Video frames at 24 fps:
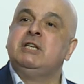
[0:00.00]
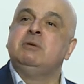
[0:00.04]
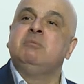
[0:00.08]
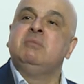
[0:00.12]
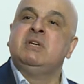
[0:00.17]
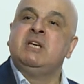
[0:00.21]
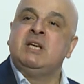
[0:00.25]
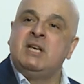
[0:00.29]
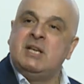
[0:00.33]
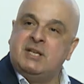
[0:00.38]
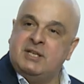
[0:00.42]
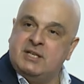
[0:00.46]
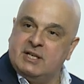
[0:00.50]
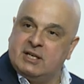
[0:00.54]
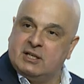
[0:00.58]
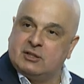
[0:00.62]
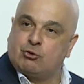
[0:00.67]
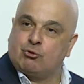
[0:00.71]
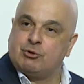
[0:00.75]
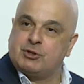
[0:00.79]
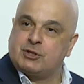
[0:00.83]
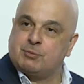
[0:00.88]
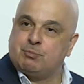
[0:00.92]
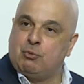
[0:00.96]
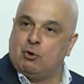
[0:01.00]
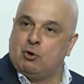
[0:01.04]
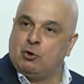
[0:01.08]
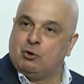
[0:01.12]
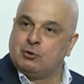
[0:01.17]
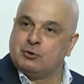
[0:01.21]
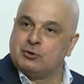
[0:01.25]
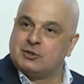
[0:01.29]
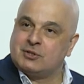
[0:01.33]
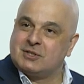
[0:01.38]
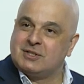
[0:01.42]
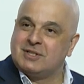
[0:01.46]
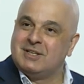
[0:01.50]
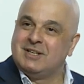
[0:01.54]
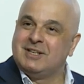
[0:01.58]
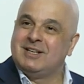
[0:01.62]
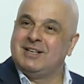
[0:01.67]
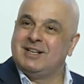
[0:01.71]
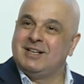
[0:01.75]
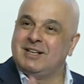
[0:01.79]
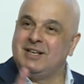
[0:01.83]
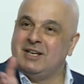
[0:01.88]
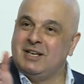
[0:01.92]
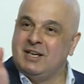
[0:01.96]
immediate response
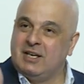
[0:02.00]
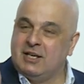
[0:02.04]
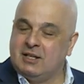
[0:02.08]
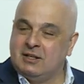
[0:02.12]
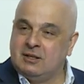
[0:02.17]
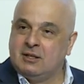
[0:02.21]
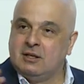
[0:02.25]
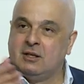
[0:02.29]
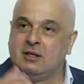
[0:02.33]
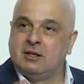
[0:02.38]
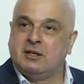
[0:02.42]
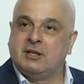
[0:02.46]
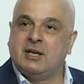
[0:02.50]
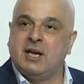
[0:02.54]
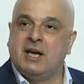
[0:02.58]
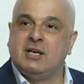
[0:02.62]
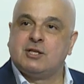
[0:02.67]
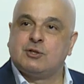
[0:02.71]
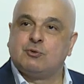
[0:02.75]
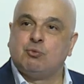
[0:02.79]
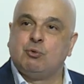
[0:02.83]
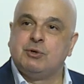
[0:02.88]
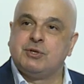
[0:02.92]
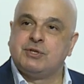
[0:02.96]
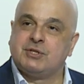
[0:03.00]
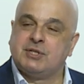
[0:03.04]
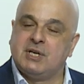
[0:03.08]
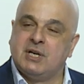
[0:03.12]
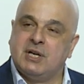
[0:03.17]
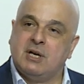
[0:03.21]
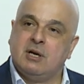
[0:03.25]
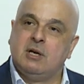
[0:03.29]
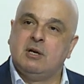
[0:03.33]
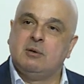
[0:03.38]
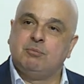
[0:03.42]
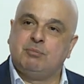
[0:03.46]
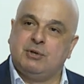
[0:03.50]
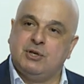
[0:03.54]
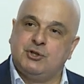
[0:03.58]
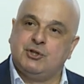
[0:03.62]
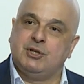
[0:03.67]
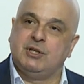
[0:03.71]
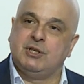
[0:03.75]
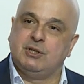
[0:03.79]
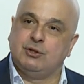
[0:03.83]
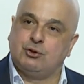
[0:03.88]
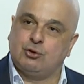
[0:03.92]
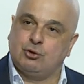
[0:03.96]
in case with uh,
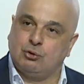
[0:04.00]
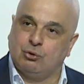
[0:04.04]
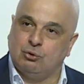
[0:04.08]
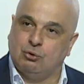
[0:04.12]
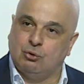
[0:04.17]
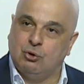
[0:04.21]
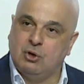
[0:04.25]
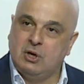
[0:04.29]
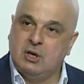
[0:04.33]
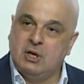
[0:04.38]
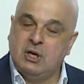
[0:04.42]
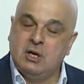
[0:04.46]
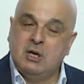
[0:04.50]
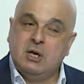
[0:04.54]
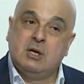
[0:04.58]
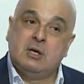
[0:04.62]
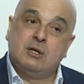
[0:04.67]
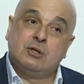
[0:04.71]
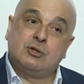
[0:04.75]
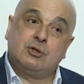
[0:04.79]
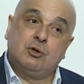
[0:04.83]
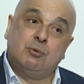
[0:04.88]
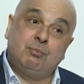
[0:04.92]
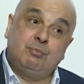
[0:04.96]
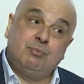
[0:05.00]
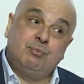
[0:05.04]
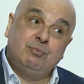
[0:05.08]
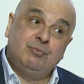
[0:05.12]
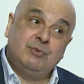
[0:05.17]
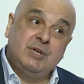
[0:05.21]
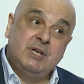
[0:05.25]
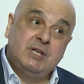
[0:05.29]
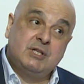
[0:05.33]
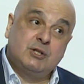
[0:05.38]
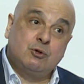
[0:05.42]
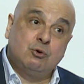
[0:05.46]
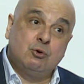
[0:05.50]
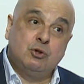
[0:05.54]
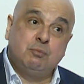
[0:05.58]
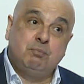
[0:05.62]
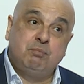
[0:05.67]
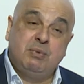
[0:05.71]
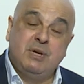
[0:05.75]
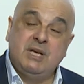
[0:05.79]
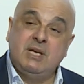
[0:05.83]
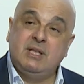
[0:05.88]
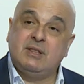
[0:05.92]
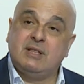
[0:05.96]
PGE2. So this could
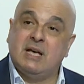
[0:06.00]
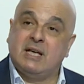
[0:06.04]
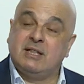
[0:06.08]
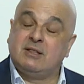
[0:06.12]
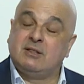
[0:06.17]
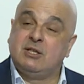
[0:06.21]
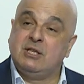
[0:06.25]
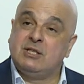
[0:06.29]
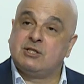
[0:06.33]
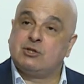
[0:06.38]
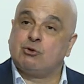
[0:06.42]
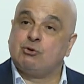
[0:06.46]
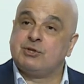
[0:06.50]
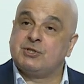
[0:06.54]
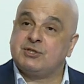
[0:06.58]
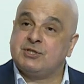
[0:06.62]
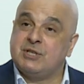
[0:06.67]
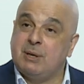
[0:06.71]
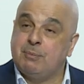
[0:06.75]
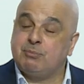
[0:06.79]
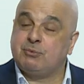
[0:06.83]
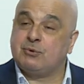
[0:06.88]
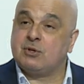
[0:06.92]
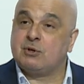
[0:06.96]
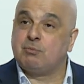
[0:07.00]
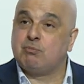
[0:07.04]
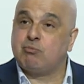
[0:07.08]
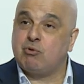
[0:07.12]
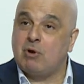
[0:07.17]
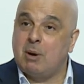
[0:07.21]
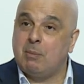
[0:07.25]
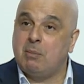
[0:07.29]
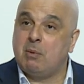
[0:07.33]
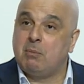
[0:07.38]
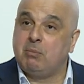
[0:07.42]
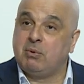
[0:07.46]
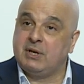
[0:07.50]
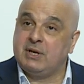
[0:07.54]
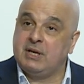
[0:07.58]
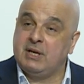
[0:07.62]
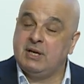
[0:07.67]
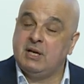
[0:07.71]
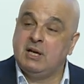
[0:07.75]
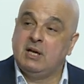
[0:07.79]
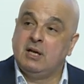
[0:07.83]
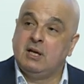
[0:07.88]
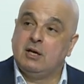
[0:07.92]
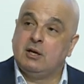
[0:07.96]
be that this receptor probably
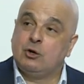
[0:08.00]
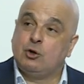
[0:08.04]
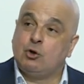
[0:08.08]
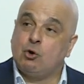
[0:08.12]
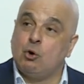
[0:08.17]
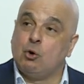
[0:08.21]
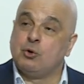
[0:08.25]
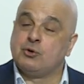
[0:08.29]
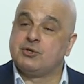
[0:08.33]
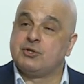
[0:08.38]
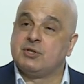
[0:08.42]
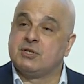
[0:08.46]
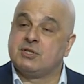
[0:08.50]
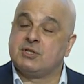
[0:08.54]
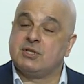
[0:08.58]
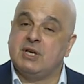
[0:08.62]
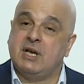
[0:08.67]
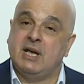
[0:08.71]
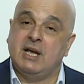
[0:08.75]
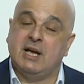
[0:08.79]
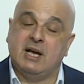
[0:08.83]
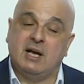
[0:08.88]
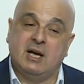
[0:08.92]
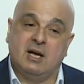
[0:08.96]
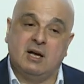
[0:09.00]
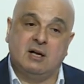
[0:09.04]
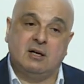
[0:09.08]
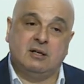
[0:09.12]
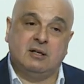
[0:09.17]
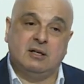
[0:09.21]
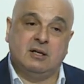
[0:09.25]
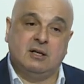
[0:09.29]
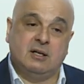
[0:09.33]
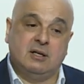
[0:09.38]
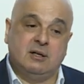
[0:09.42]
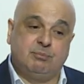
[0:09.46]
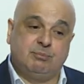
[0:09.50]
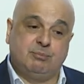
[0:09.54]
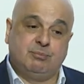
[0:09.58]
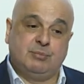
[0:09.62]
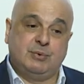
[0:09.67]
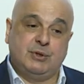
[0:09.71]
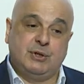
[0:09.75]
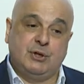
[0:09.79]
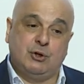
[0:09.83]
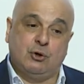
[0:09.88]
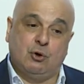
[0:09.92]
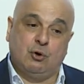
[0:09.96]
causes, uh, uh,
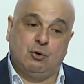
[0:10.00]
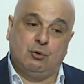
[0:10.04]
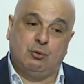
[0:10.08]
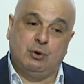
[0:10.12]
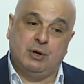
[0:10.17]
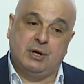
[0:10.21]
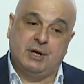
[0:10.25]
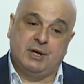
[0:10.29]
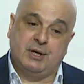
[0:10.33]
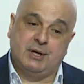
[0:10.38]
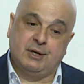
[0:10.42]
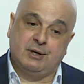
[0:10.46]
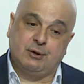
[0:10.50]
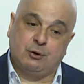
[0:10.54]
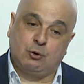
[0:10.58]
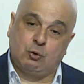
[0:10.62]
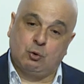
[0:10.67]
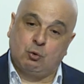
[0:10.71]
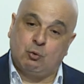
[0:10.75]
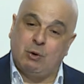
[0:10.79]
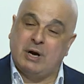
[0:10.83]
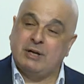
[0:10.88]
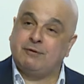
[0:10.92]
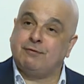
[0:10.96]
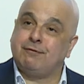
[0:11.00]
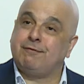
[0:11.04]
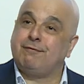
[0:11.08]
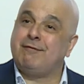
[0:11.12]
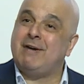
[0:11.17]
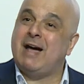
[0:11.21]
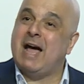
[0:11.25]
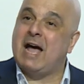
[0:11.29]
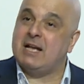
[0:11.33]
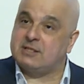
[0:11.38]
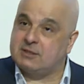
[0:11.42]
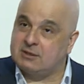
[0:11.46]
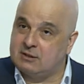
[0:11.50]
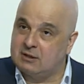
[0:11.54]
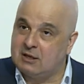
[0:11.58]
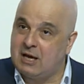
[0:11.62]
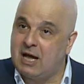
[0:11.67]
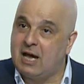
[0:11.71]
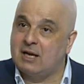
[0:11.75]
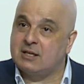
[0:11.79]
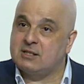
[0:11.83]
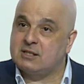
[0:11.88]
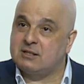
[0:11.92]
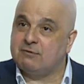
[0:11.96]
you know, uh, quite fast
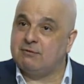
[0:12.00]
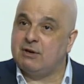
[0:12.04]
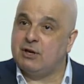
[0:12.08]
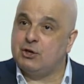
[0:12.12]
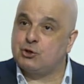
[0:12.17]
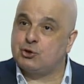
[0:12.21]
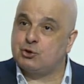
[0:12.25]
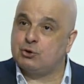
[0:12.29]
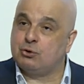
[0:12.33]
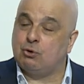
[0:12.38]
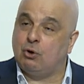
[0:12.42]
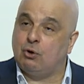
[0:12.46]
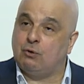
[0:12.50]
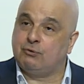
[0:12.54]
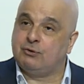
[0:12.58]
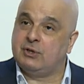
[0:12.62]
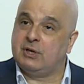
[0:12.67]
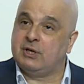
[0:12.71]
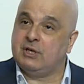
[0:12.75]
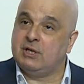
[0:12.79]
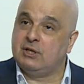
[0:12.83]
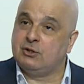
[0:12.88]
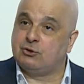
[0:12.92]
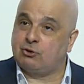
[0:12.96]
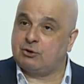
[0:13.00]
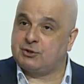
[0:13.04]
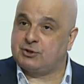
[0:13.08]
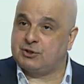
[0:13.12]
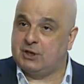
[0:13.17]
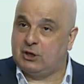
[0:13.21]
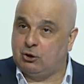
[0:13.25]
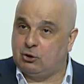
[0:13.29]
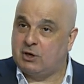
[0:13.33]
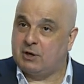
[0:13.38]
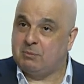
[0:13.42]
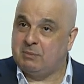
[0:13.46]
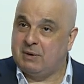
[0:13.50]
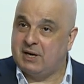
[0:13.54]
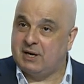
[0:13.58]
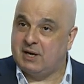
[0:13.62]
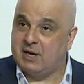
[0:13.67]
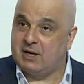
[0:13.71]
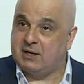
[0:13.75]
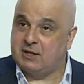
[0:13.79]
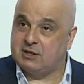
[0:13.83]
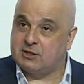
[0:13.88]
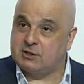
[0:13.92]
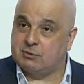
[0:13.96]
activation of the intracellular
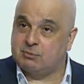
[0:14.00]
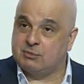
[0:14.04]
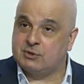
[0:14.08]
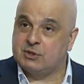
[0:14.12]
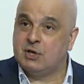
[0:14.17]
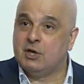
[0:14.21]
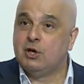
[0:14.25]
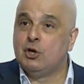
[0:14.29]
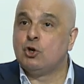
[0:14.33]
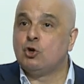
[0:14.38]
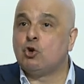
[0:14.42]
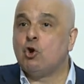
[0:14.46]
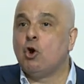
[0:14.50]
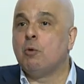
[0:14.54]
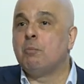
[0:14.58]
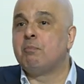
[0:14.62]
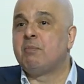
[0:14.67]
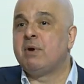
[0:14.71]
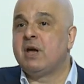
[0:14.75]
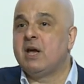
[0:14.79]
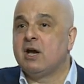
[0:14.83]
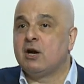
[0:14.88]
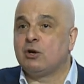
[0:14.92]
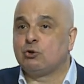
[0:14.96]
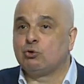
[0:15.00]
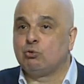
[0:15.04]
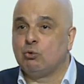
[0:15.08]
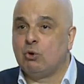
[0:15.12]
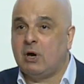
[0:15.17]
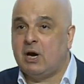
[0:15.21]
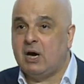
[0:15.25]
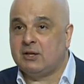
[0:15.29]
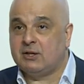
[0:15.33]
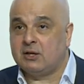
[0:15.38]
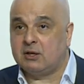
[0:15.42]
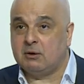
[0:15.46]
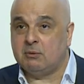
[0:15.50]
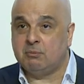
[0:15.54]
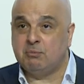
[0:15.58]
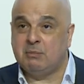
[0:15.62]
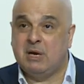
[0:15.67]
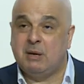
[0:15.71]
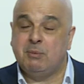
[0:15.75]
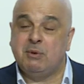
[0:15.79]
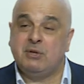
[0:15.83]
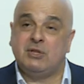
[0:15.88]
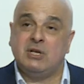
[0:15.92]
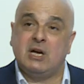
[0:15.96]
mechanisms compared to other.
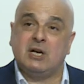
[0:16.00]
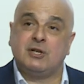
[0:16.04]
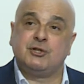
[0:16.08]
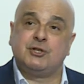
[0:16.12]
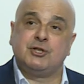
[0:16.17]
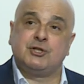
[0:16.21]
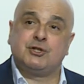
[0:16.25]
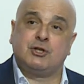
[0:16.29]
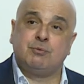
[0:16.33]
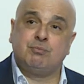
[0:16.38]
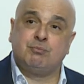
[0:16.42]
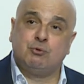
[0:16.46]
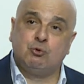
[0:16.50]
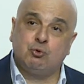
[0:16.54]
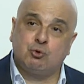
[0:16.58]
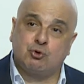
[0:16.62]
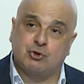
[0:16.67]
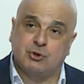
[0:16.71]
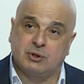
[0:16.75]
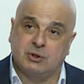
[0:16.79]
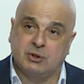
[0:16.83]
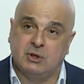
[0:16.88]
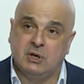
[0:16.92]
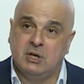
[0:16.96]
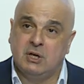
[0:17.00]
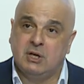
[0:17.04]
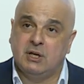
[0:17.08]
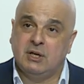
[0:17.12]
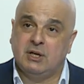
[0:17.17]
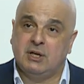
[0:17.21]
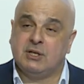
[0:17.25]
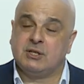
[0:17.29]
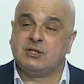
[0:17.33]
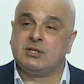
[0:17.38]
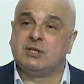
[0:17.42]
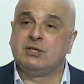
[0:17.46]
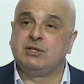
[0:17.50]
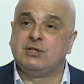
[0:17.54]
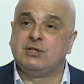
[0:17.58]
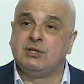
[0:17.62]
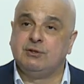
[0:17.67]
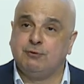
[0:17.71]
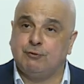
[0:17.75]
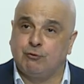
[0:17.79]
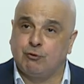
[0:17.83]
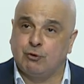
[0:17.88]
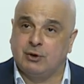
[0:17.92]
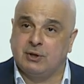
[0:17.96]
Maybe their distribution is
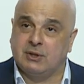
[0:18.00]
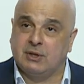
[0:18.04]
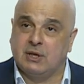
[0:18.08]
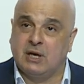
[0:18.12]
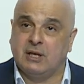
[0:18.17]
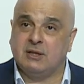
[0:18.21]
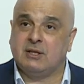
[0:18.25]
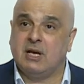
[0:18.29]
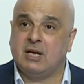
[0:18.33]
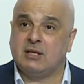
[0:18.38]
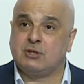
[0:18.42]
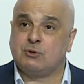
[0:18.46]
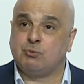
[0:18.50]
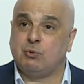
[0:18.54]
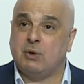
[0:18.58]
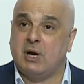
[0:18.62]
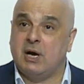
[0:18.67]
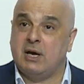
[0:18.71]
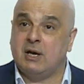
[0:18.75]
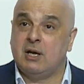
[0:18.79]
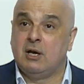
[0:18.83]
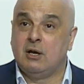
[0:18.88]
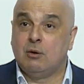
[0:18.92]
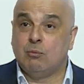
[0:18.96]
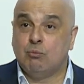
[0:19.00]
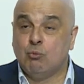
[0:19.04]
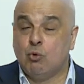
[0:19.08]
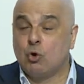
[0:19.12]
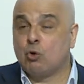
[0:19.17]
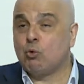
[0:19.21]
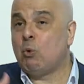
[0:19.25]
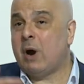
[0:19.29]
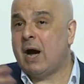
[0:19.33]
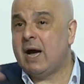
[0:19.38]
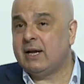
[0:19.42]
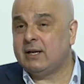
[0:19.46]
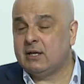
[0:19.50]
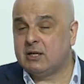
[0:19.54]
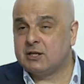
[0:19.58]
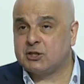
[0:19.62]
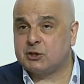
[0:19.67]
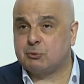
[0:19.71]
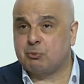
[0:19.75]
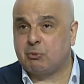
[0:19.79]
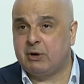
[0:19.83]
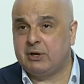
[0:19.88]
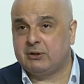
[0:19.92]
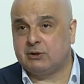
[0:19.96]
different, and that's why more widely
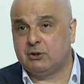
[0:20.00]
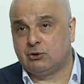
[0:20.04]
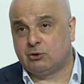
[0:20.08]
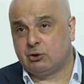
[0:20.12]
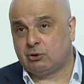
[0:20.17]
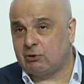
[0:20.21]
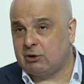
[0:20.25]
spread in the